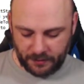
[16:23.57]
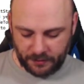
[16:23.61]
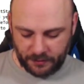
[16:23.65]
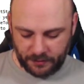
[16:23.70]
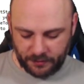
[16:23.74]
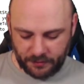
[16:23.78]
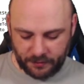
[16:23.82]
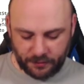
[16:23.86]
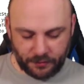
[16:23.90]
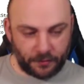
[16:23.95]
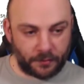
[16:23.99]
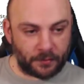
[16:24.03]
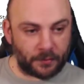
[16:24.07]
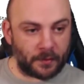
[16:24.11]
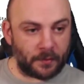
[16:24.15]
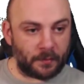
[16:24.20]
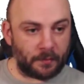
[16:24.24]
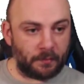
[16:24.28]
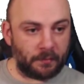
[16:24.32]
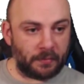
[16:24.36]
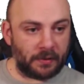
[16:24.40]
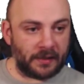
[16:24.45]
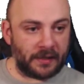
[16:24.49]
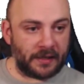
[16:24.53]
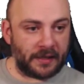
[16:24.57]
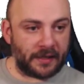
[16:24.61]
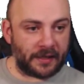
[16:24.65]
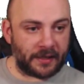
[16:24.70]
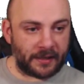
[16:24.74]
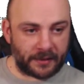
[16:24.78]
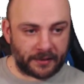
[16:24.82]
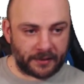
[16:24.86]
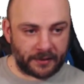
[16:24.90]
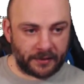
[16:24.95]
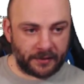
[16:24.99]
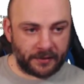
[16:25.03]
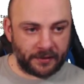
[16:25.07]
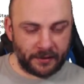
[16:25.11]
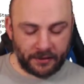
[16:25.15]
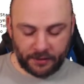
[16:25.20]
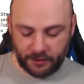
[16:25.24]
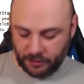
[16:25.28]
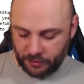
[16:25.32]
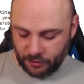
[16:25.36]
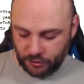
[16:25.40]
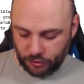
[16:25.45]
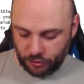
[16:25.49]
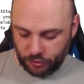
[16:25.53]
to black
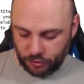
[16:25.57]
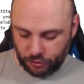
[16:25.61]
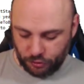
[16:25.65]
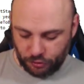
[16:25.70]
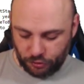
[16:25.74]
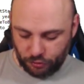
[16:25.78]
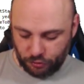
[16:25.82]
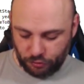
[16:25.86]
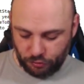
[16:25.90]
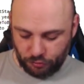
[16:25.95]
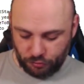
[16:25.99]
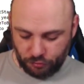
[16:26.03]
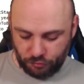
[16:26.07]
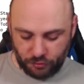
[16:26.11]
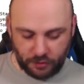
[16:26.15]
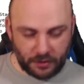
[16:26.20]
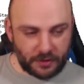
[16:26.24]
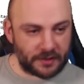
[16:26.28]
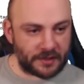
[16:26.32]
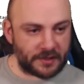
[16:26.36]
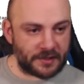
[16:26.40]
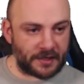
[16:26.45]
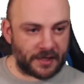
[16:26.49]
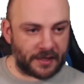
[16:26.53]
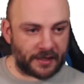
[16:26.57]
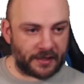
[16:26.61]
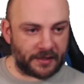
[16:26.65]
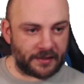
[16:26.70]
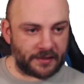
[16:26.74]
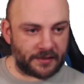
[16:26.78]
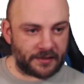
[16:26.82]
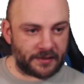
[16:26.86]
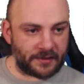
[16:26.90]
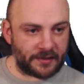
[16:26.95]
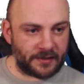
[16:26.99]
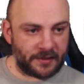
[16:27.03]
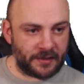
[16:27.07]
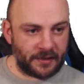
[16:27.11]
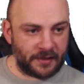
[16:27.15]
2 seconds